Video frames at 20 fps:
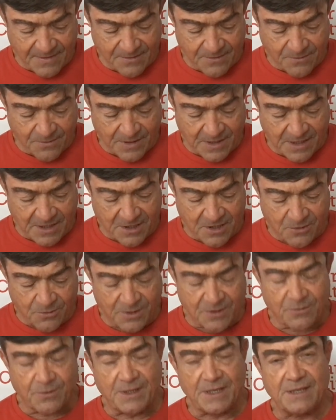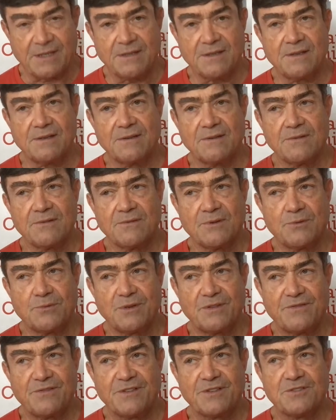when
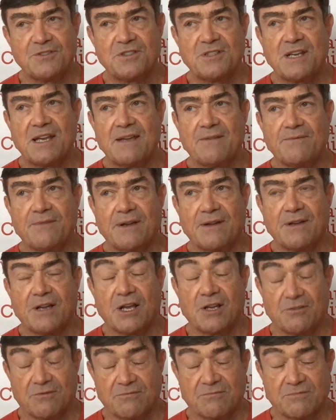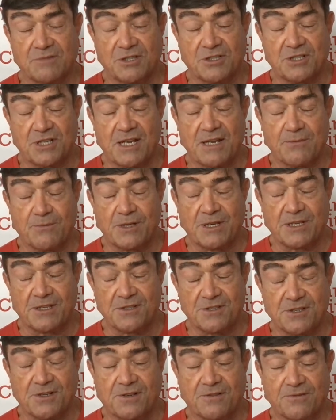we feel shame, the shame we
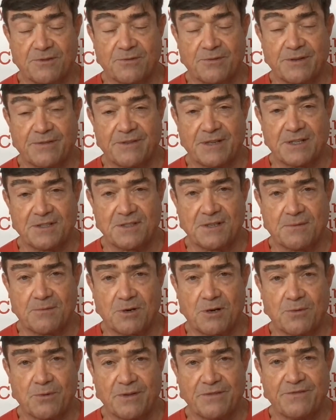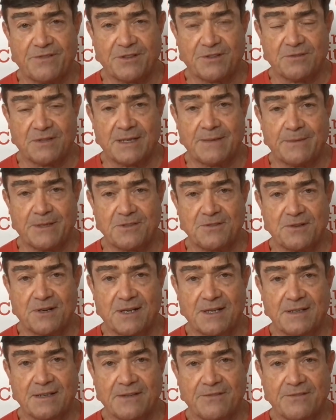deserve when we've done something wrong, we feel limits, right?